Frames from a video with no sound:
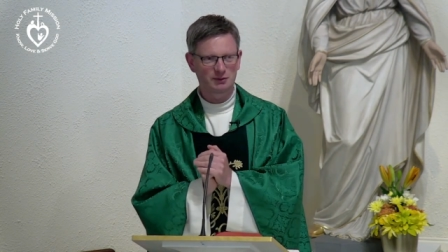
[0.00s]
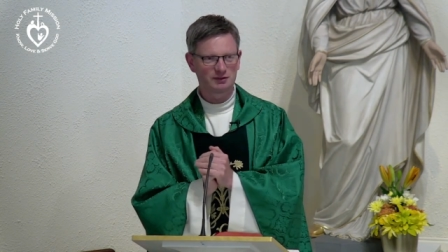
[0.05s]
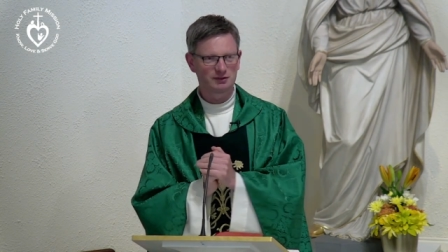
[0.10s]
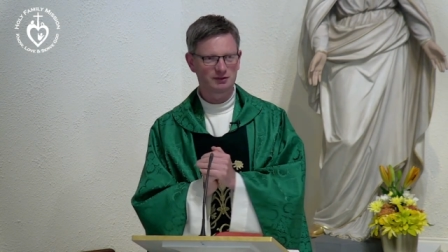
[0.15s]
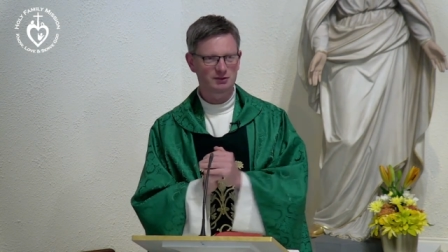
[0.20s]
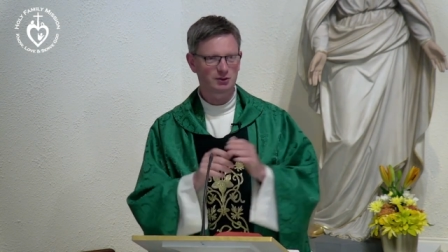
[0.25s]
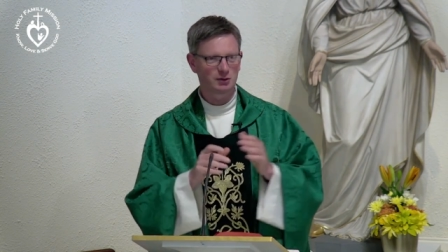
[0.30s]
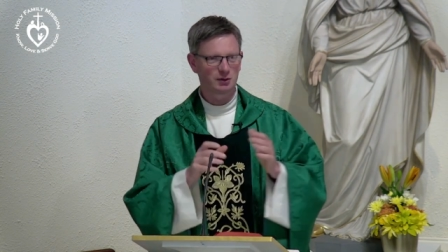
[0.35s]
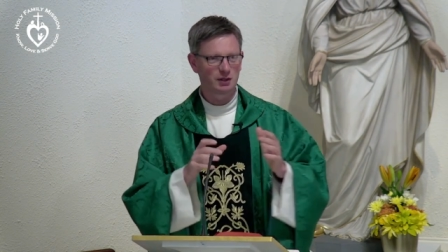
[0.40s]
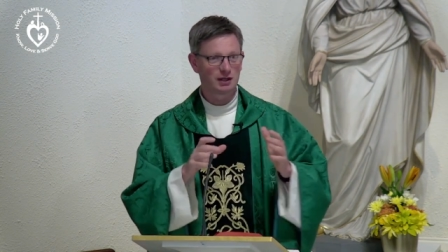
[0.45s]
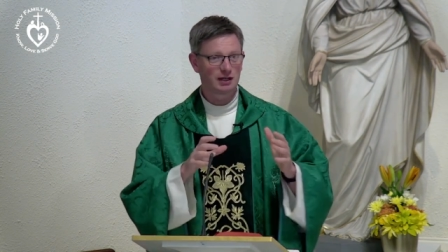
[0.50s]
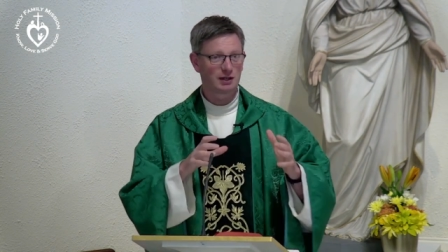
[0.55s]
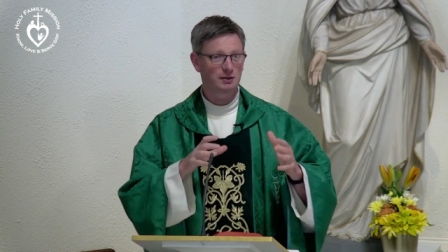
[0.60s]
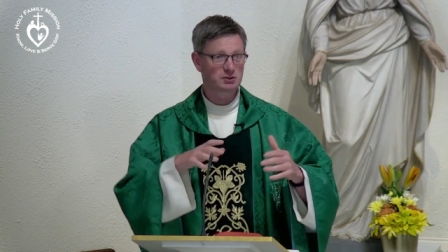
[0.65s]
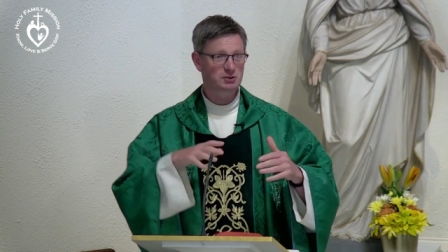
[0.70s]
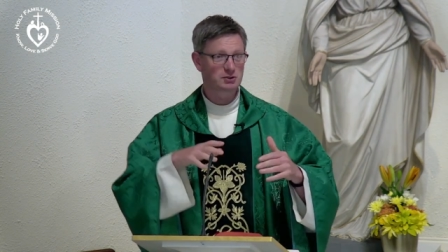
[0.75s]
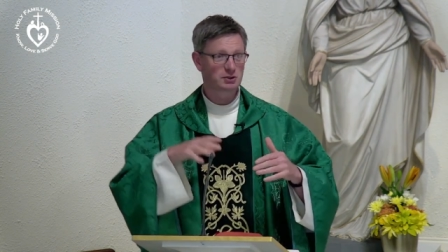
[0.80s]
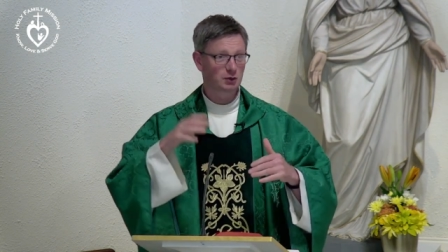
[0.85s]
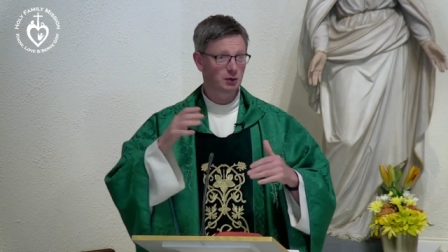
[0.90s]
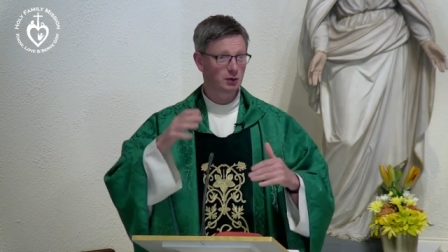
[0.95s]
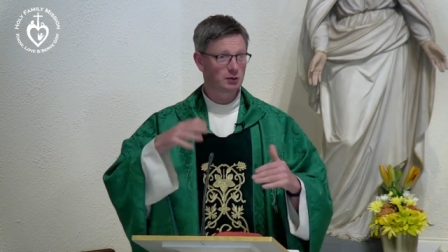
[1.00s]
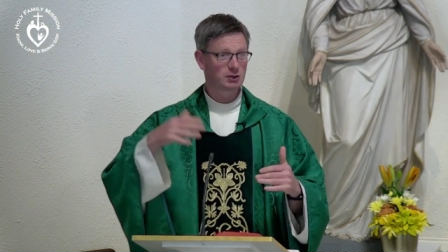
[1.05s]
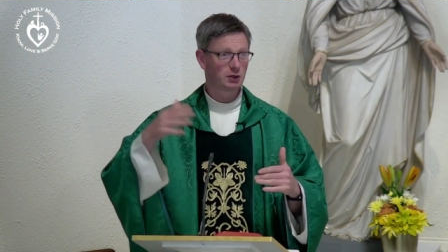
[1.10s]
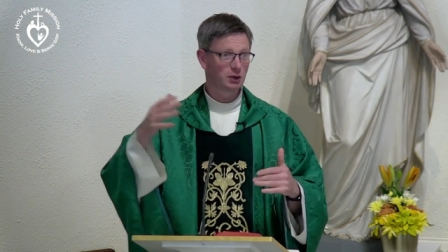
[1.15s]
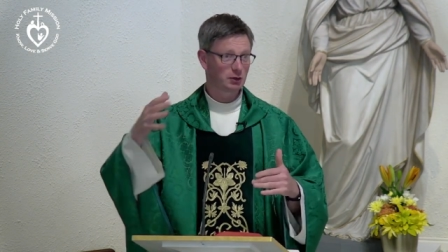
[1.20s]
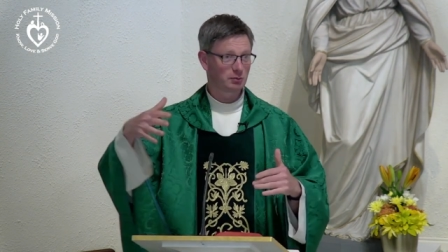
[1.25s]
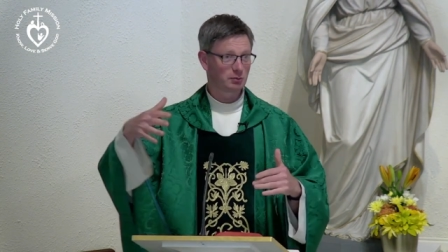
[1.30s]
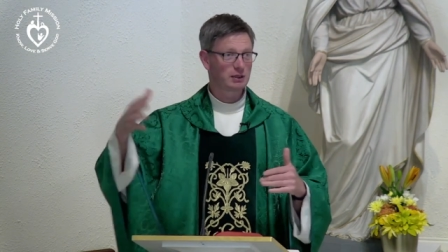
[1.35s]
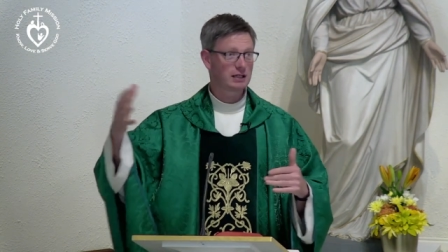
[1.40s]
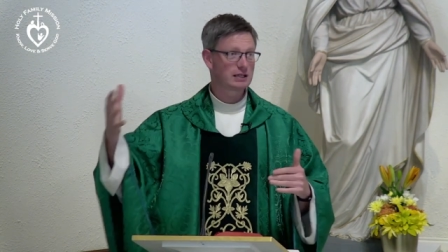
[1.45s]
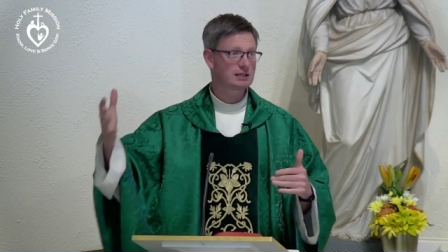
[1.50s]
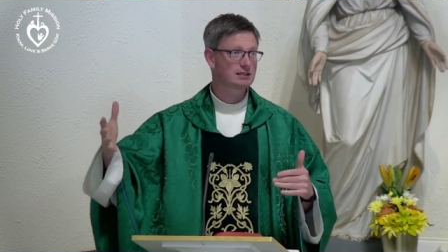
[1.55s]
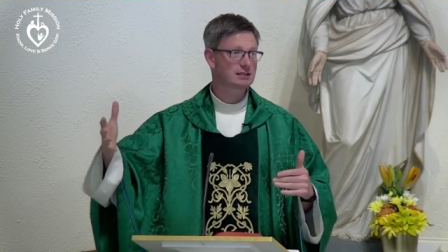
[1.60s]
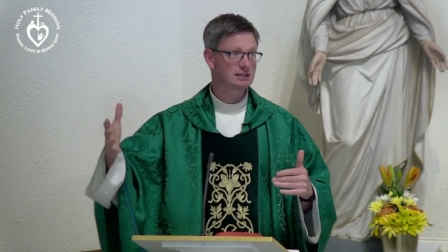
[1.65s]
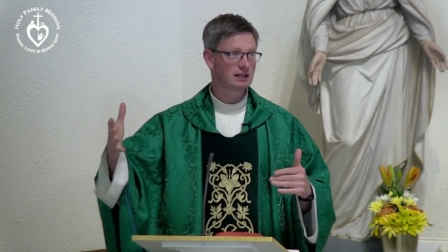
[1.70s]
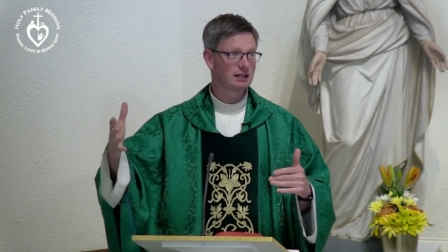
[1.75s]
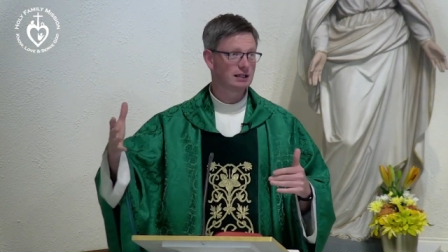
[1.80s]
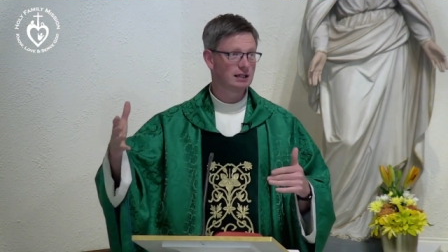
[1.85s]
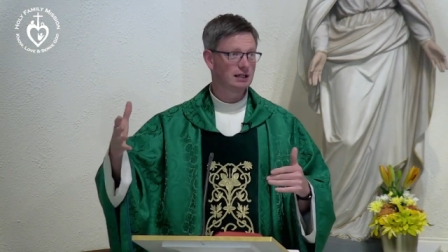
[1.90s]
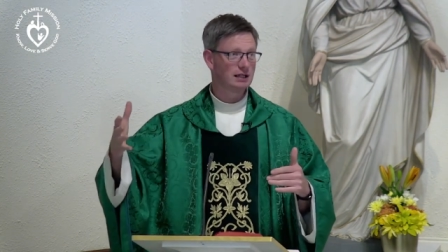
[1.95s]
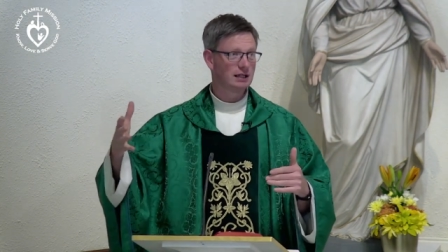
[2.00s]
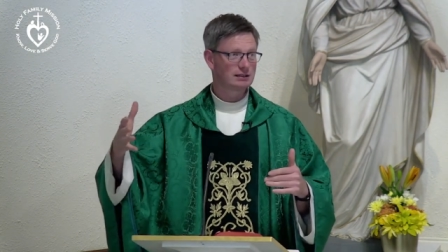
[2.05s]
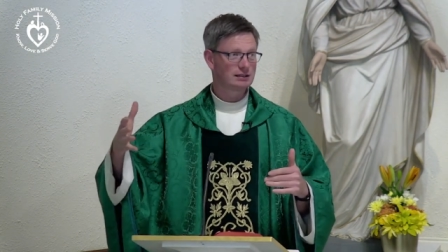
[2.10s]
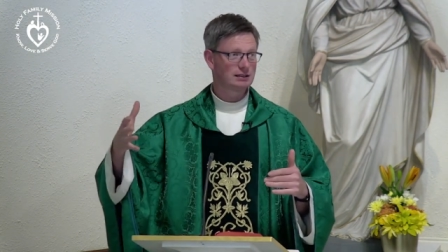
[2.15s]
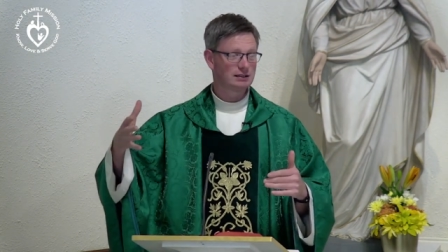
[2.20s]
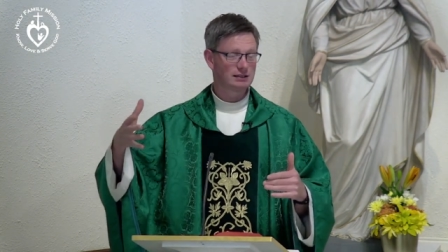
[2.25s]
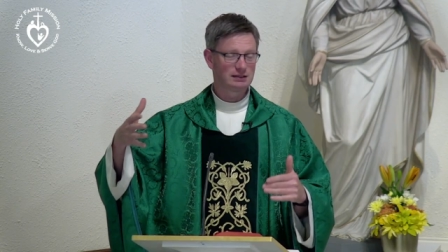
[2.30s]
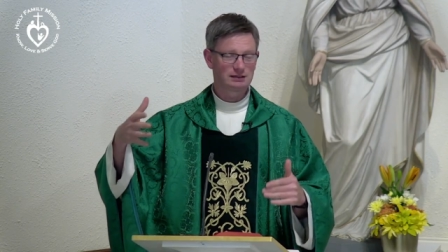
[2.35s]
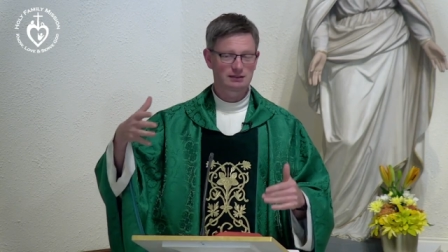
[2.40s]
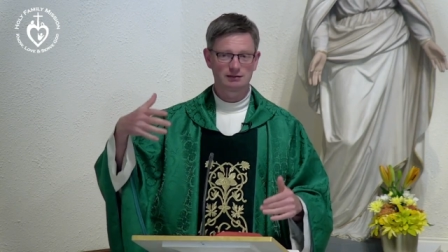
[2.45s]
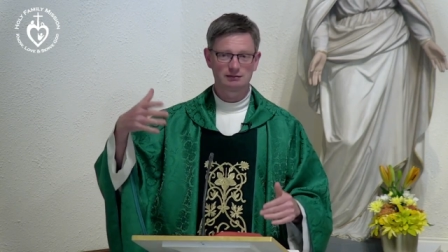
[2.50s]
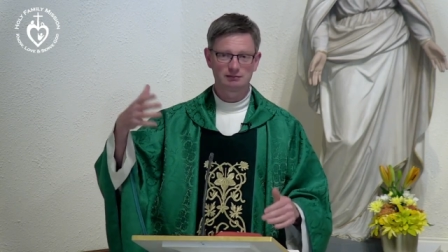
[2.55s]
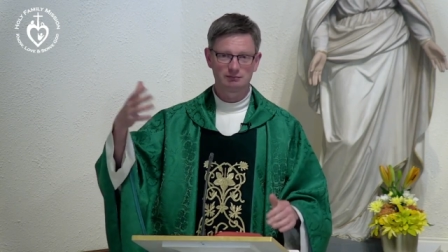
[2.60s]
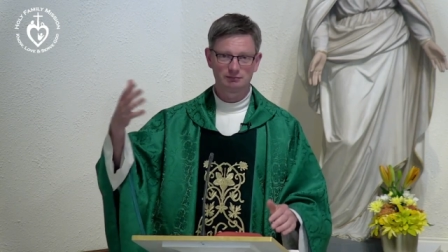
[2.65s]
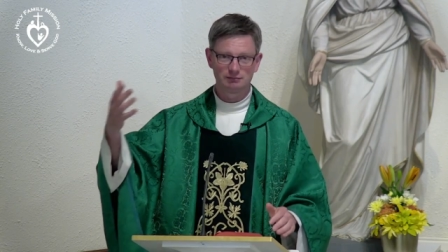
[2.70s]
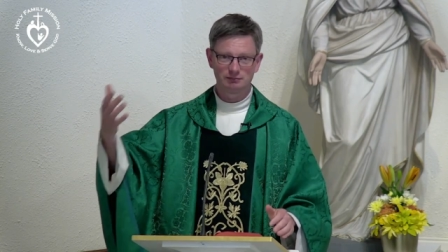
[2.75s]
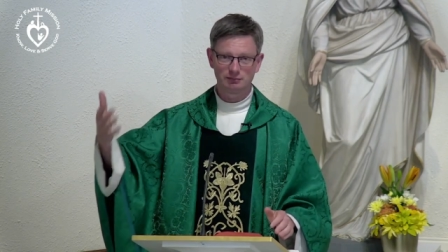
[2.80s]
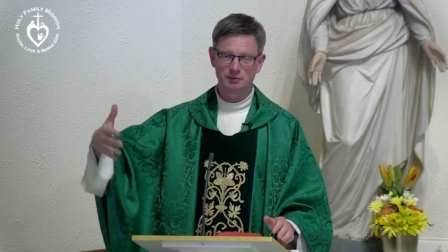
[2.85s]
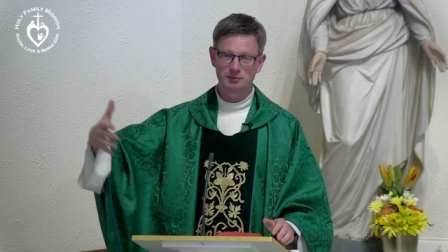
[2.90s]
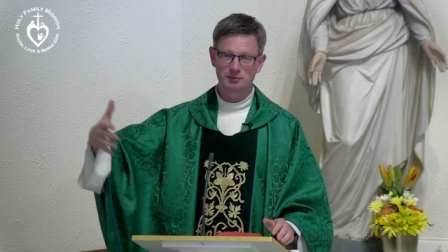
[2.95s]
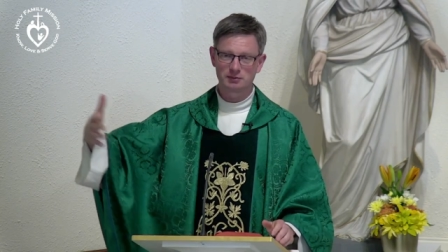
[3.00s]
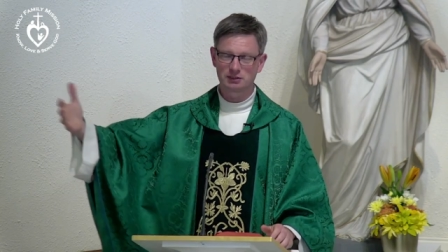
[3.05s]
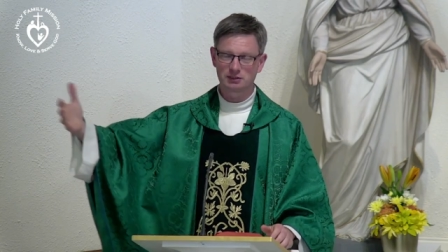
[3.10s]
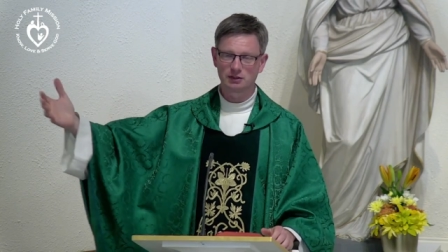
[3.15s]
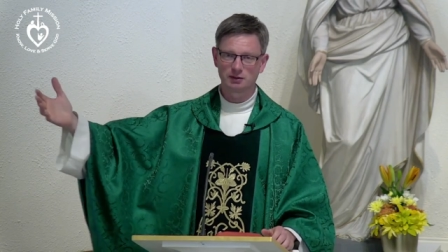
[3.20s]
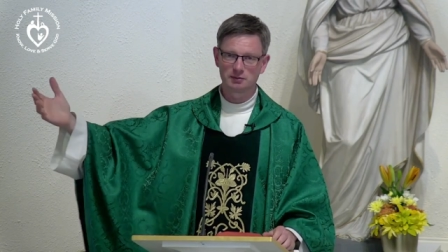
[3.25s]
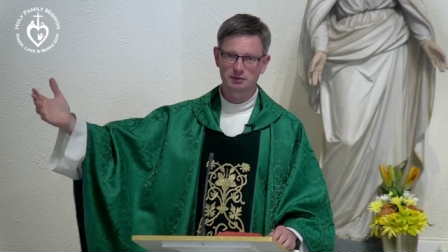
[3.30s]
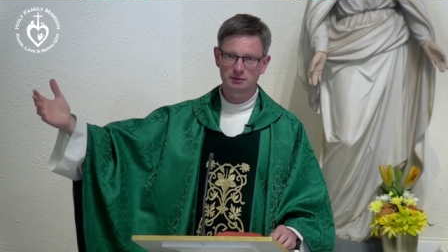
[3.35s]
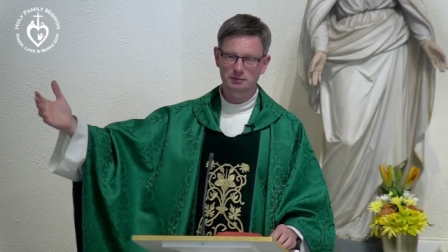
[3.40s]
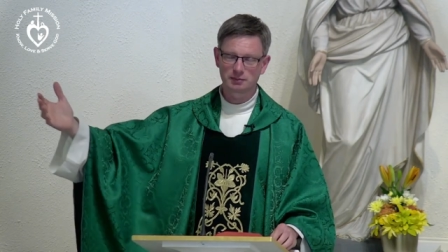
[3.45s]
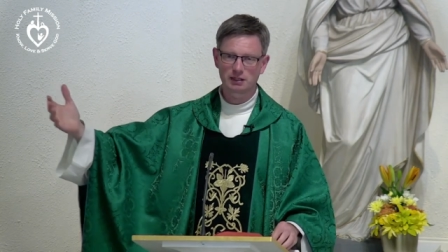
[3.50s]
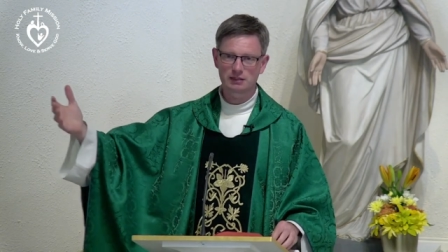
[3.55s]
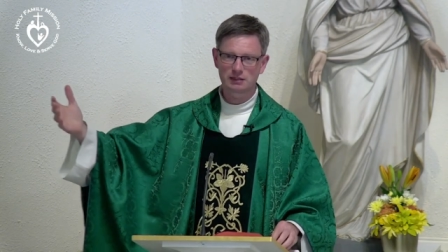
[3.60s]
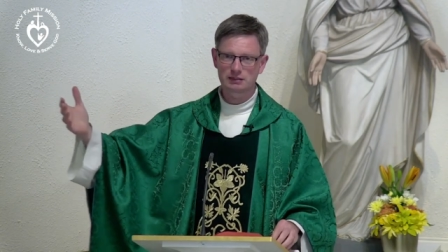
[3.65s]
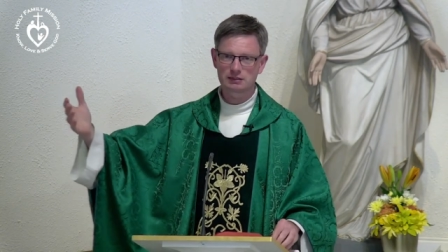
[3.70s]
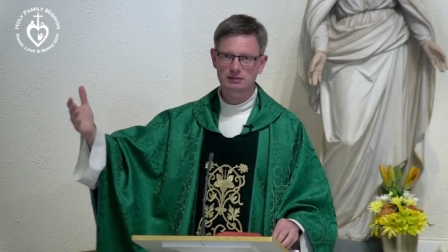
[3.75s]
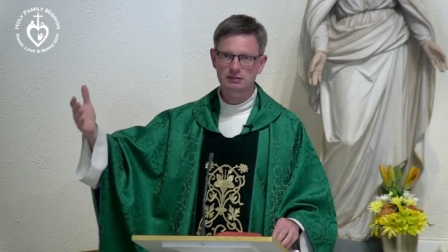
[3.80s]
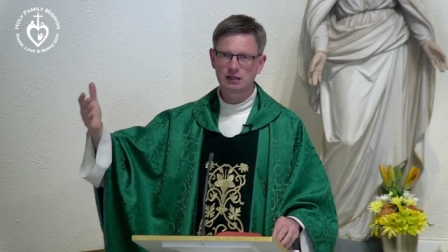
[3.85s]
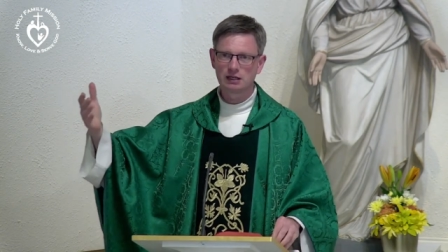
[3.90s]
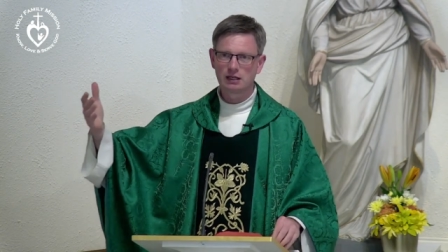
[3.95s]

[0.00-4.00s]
So it allowed us to go to other places, to, to pubs and clubs and parties.